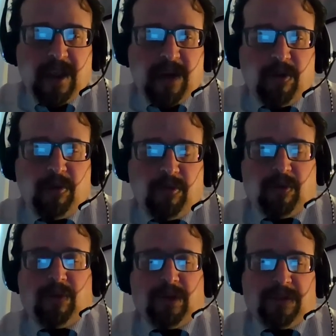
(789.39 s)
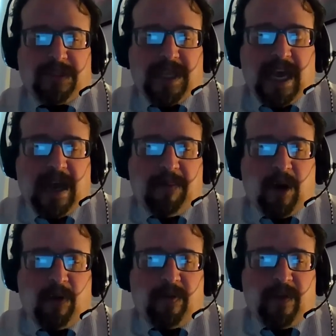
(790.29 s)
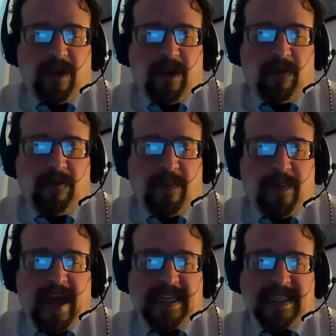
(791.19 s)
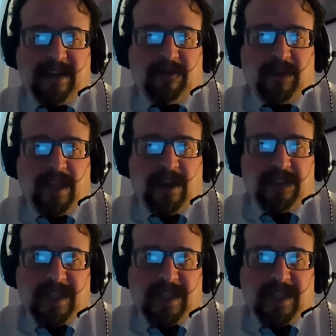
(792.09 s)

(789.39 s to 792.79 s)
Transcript: new rules over the past several years,